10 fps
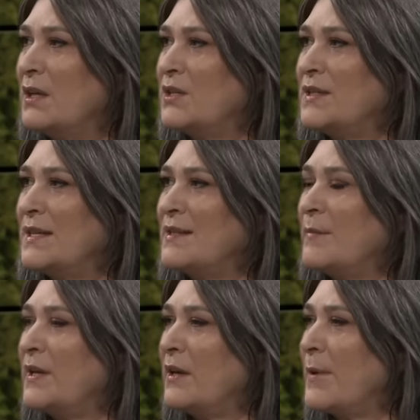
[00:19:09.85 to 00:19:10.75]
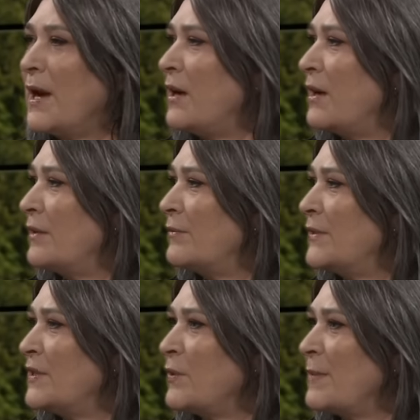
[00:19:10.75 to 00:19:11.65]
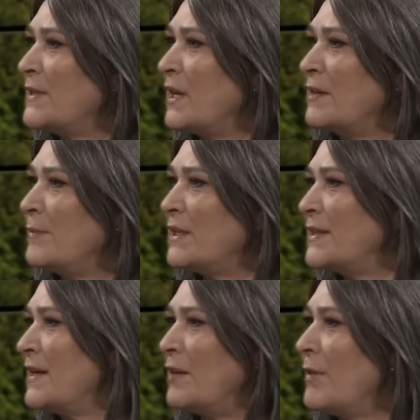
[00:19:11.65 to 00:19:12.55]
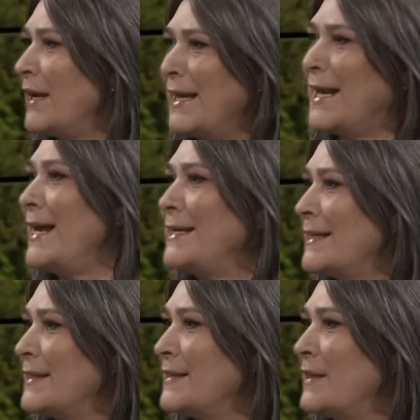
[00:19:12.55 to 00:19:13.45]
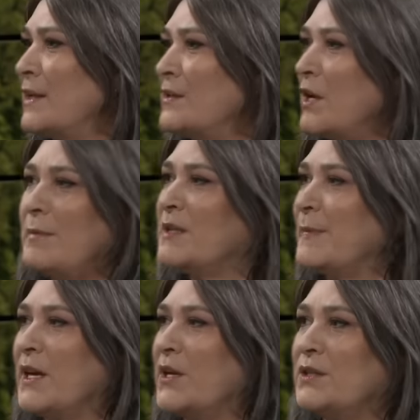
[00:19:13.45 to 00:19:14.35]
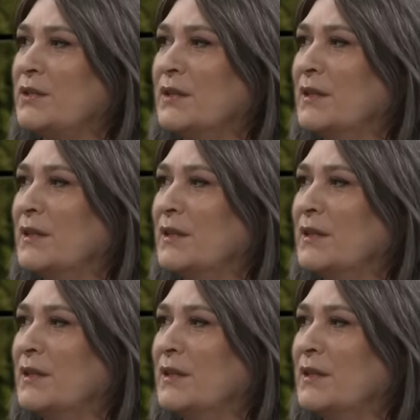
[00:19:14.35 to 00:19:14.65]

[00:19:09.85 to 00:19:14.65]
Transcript: She said something about this website had been designed by Canadians, so it must be good.